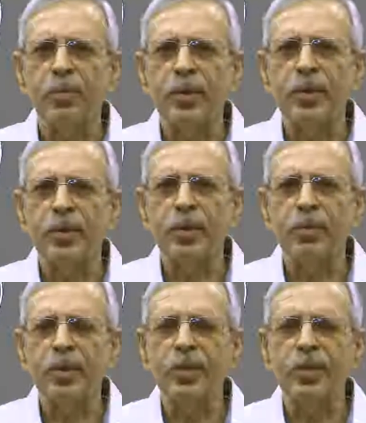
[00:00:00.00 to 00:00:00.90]
by the
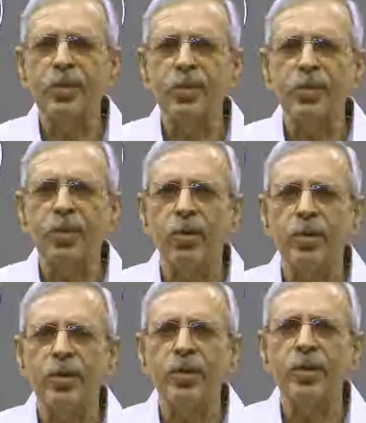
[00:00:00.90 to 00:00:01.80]
American
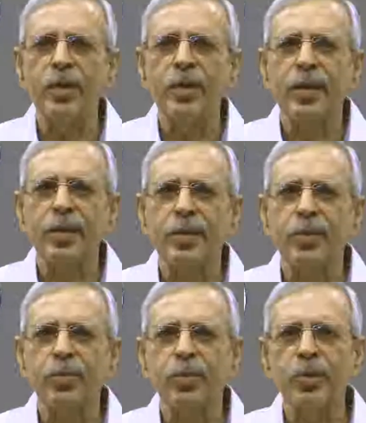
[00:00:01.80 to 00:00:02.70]
scholars, and
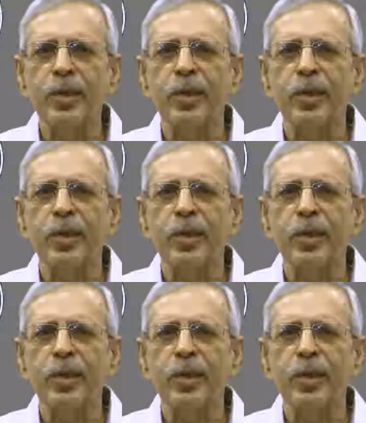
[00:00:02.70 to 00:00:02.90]
therefore, they are